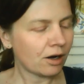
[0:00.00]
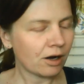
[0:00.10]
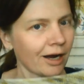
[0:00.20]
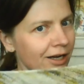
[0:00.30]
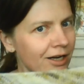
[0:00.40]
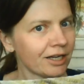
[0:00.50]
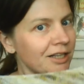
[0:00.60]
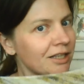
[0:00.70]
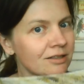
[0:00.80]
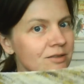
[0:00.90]
I kind of
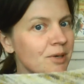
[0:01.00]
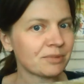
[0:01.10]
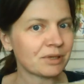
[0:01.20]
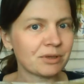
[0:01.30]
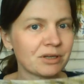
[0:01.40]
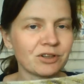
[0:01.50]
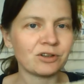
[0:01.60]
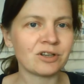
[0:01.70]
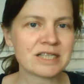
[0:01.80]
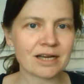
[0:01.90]
think this might be a bit of a
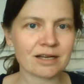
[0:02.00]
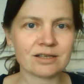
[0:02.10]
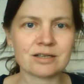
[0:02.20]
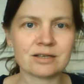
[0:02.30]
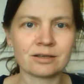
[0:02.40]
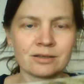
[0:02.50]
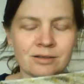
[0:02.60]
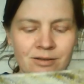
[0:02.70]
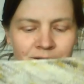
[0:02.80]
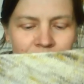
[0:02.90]
unisex
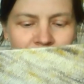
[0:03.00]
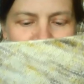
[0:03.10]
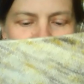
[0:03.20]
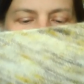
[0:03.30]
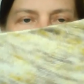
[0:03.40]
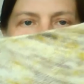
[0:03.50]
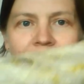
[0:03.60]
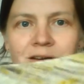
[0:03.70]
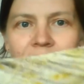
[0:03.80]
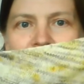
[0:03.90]
shawl
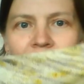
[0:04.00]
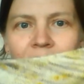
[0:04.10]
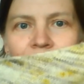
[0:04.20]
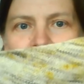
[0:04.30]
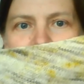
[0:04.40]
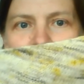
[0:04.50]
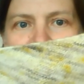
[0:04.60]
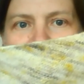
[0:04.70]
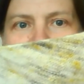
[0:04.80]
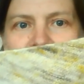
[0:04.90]
pattern
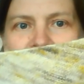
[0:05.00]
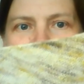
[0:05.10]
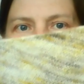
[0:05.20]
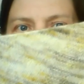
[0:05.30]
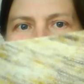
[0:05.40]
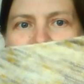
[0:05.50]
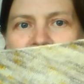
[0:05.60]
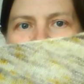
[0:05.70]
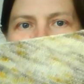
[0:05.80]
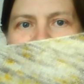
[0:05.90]
because it's not
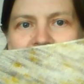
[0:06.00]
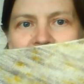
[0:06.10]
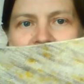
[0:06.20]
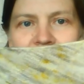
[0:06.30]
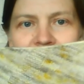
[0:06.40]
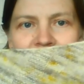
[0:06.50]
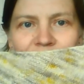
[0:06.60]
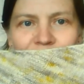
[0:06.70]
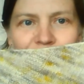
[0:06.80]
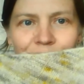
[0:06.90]
lacy, it doesn't get
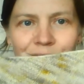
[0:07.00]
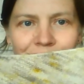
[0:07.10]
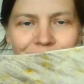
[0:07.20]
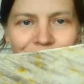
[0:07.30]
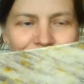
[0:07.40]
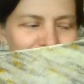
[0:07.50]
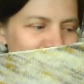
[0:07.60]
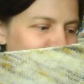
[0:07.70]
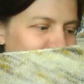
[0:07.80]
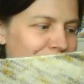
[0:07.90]
too
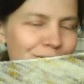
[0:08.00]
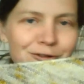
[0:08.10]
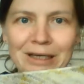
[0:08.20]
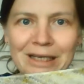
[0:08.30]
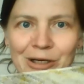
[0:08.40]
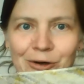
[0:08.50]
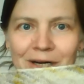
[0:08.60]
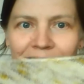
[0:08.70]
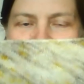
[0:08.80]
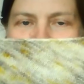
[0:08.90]
sort of frilly or
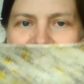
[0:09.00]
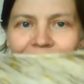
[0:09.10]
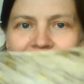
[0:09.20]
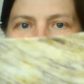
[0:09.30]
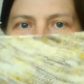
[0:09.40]
anything like that.